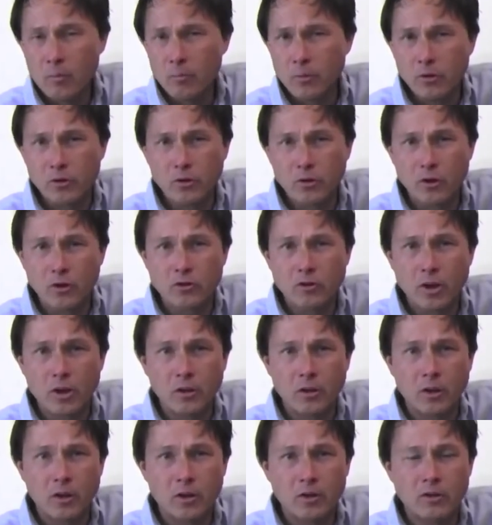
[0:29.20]
Be sure to
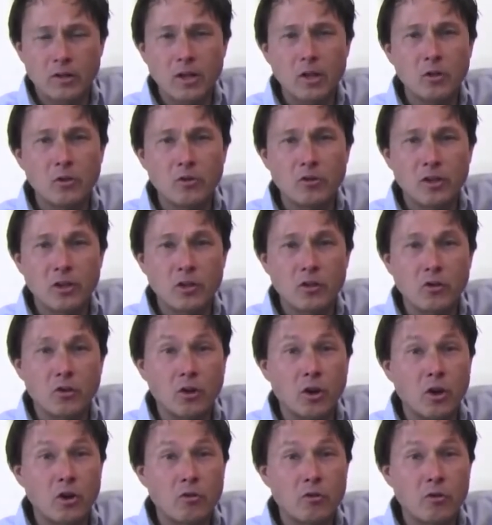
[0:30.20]
check dealers in your
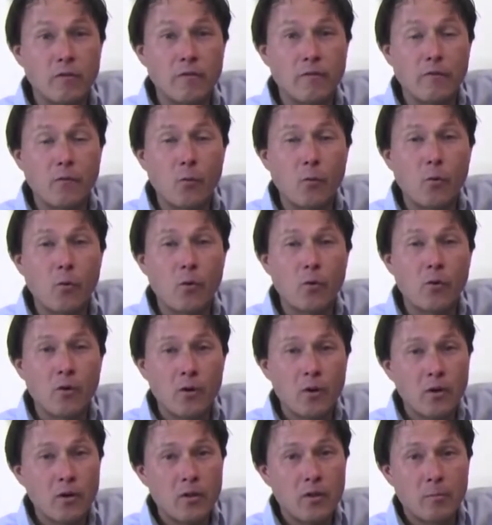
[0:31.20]
country for
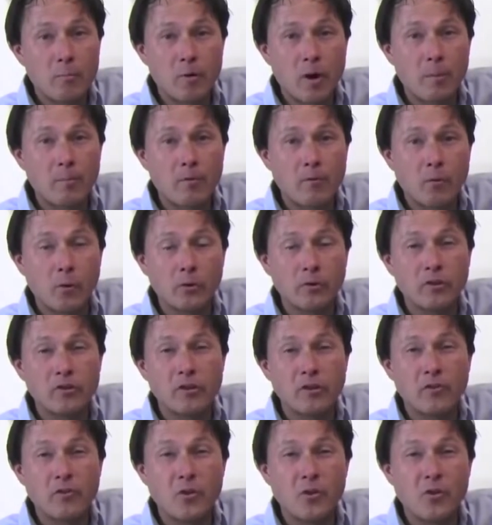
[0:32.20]
the proper voltage
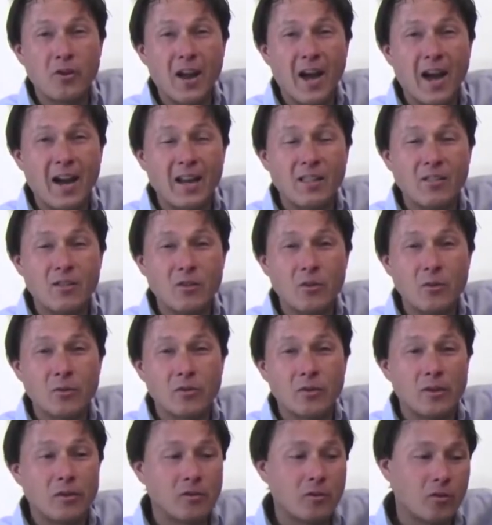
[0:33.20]
if you're not in the
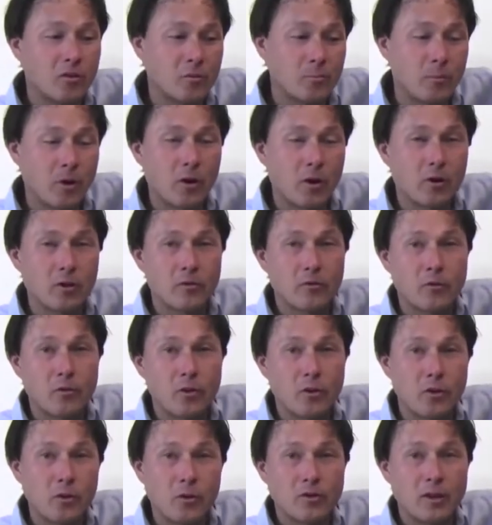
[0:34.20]
USA. So this model is for
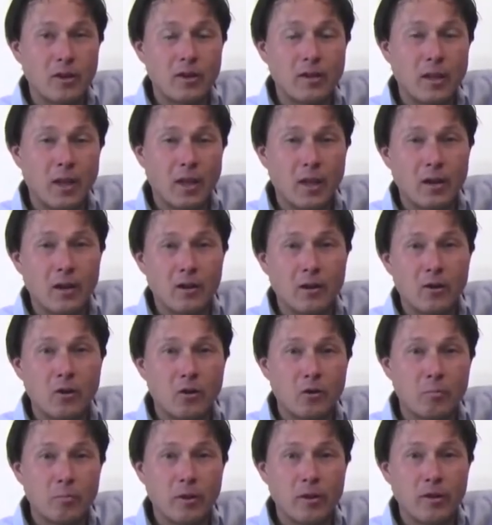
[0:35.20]
the USA, Canada, and
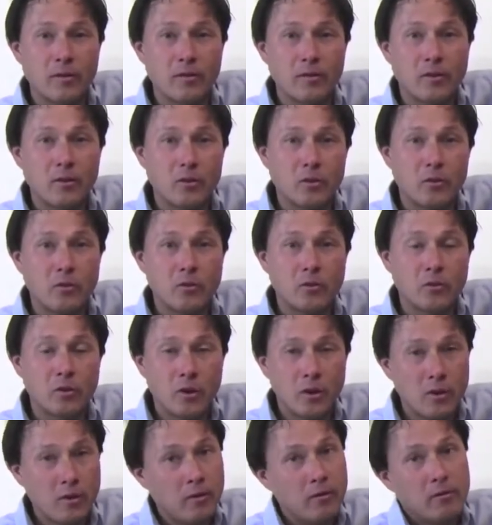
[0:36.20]
other places that use
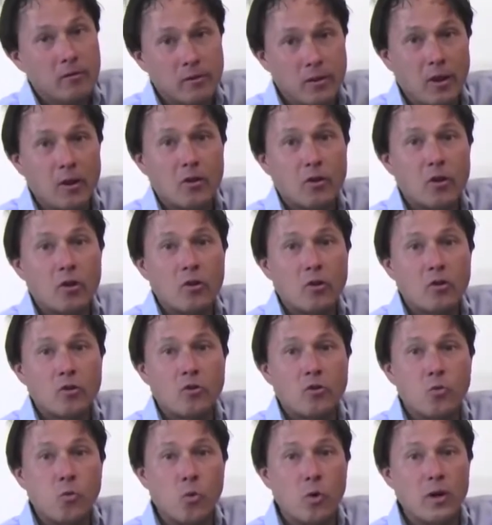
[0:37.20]
standard
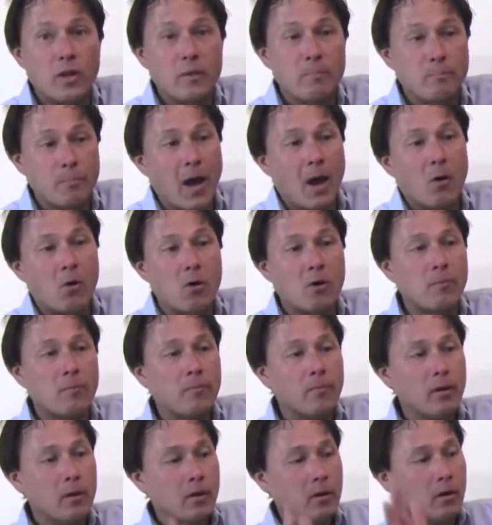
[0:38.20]
120
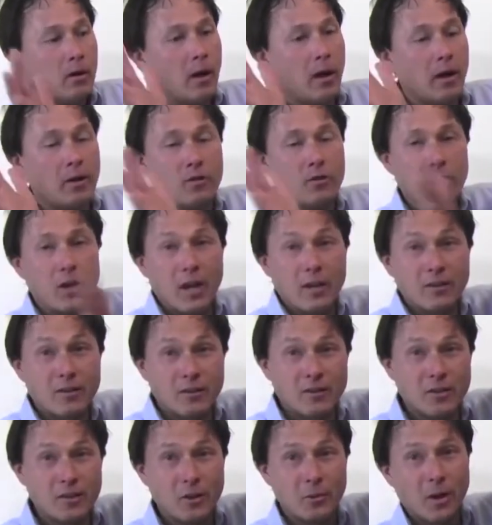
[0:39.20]
power. As you guys can
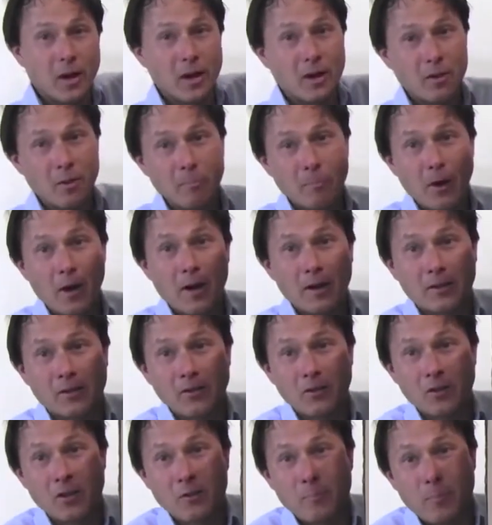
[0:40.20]
see, we got in the box
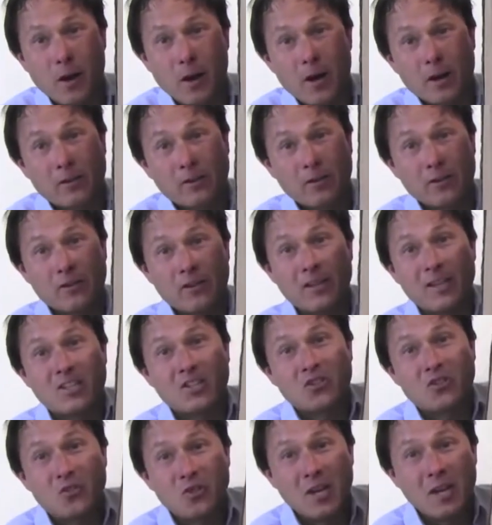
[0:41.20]
here. This box is
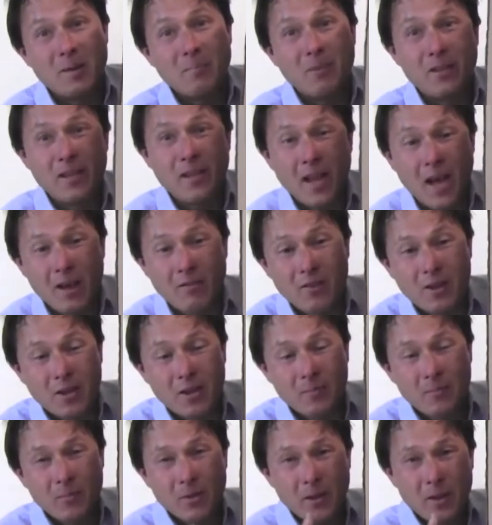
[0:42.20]
extremely
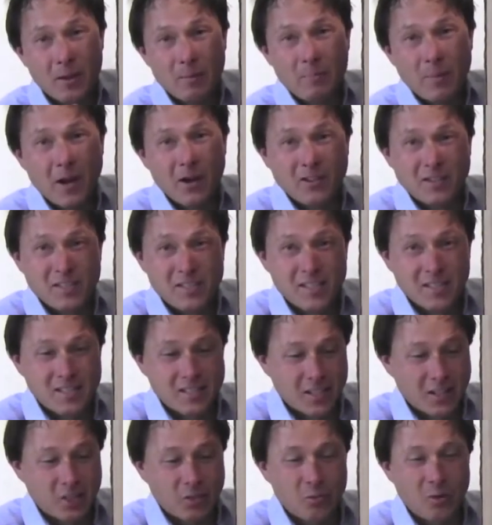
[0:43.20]
heavy, about
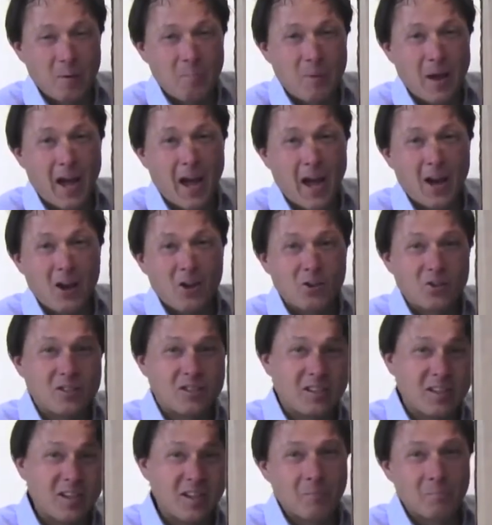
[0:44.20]
63 pounds
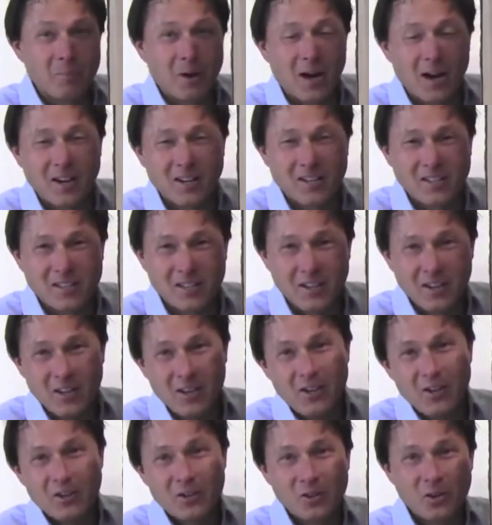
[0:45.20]
in the box.
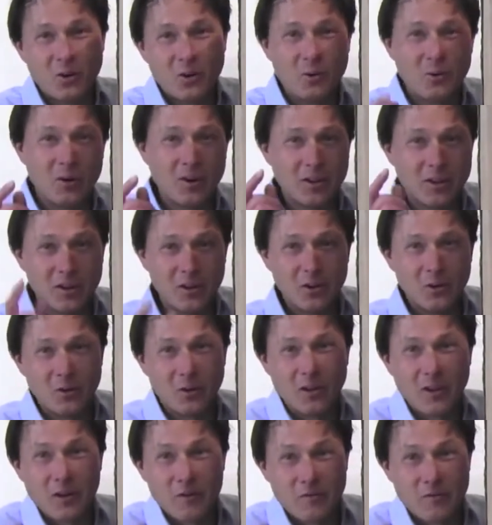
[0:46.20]
So, you know,
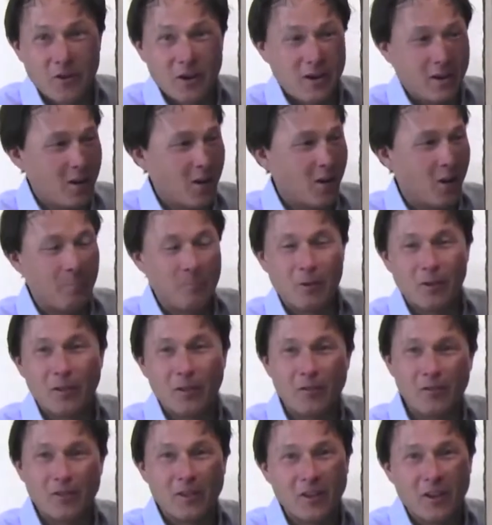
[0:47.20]
get a friend to help you
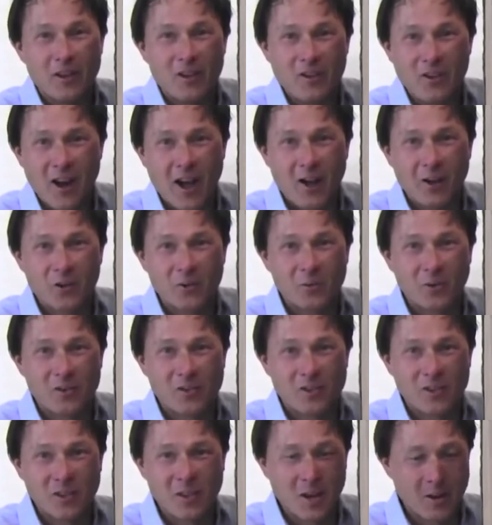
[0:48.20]
lift it into your house
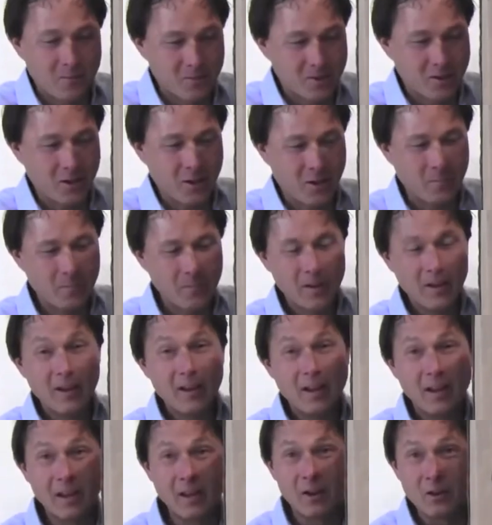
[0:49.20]
once it comes to you.
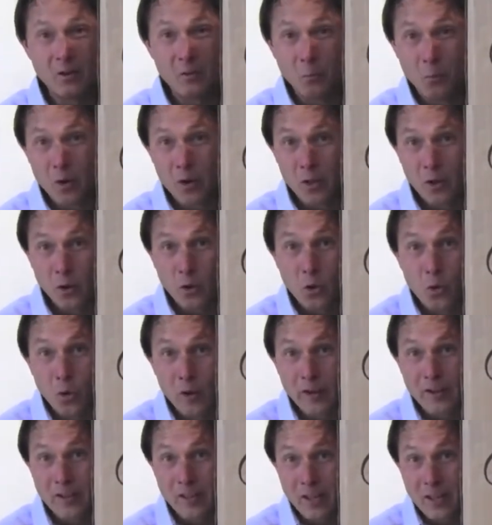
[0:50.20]
And one of the
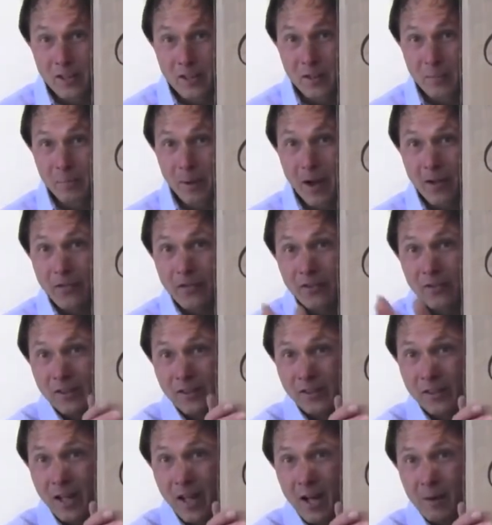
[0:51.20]
coolest things about this
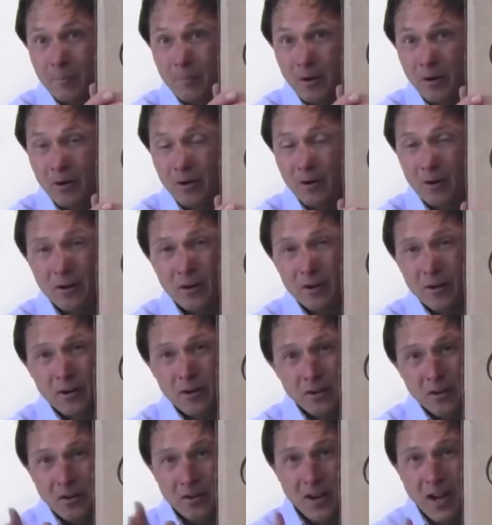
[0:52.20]
Excalibur,
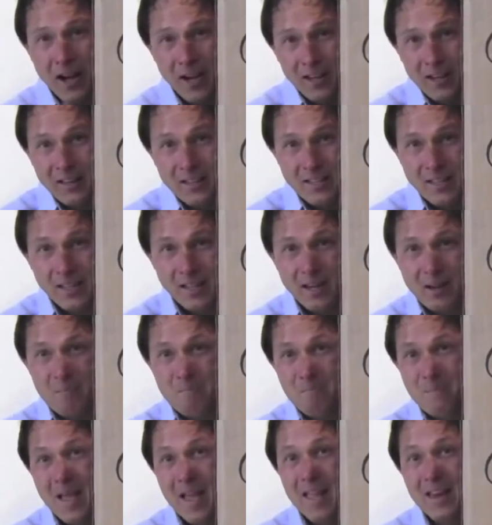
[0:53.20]
you're not going to see
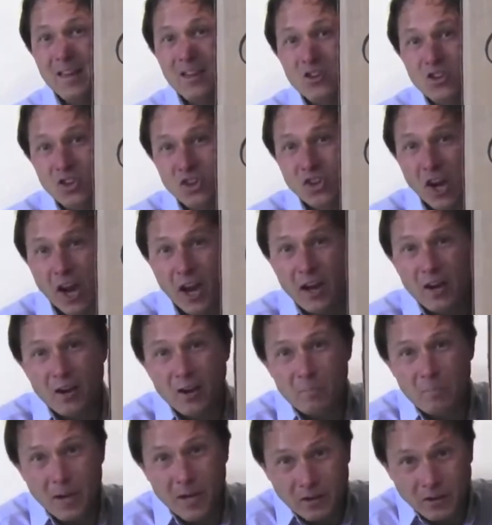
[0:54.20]
any made in China,
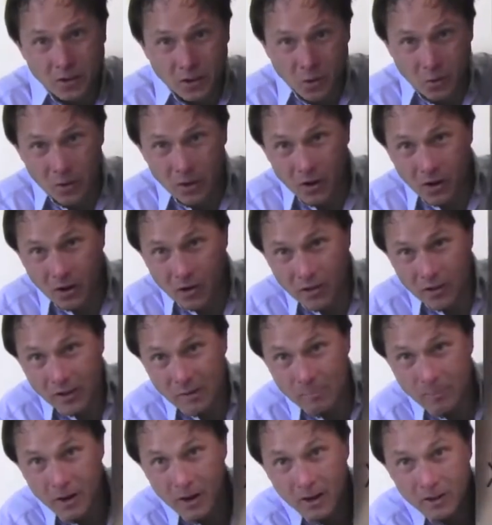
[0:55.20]
made in Korea on
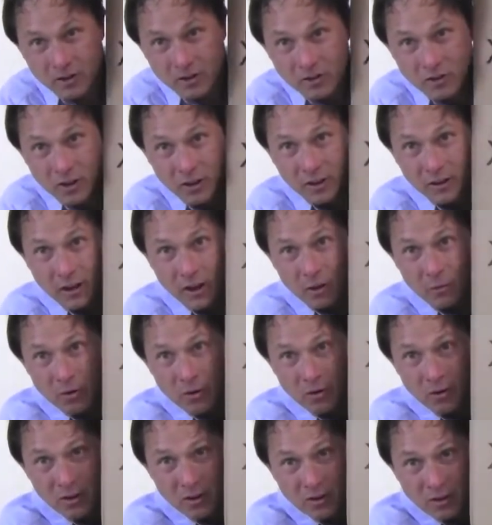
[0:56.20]
this box. Check it out, what
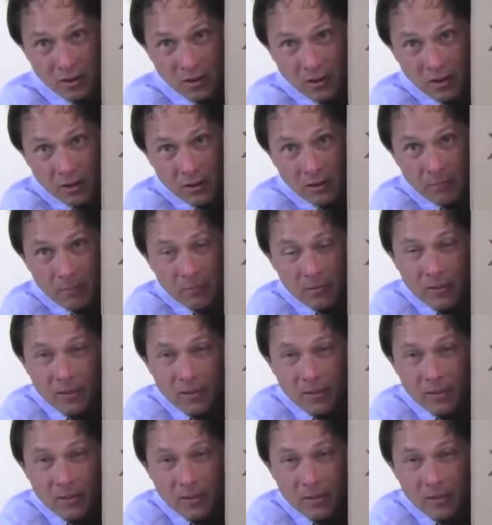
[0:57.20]
you're going to see.